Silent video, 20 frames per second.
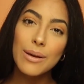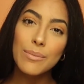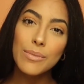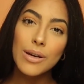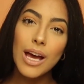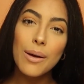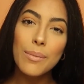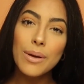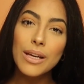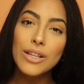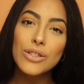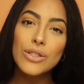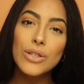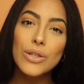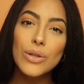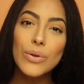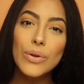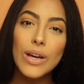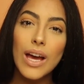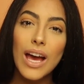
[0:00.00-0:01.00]
am coming to
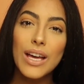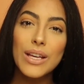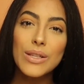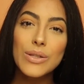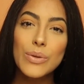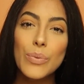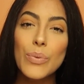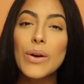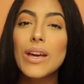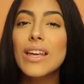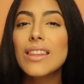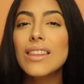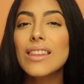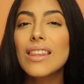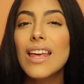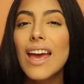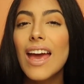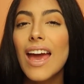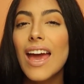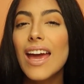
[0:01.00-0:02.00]
you guys with
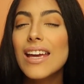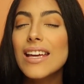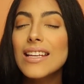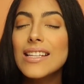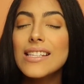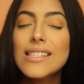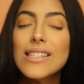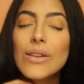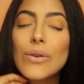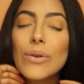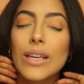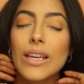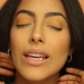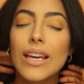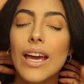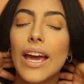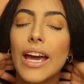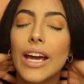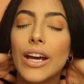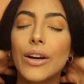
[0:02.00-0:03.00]
a
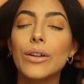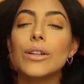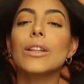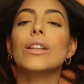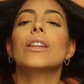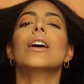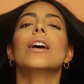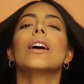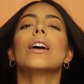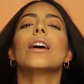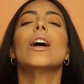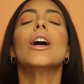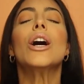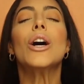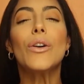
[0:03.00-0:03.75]
silky hair look.